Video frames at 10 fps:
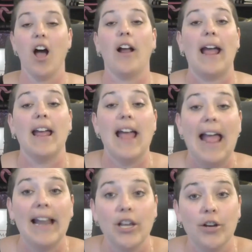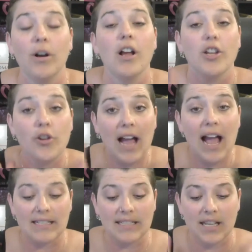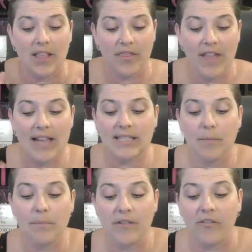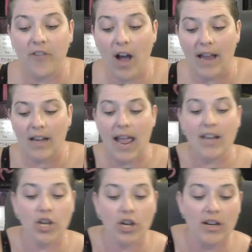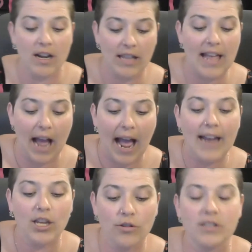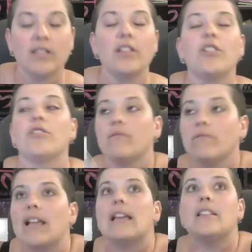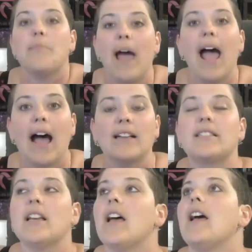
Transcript: Okay, anywho, you guys, these can be fun. And you're like, I used to, like in the past,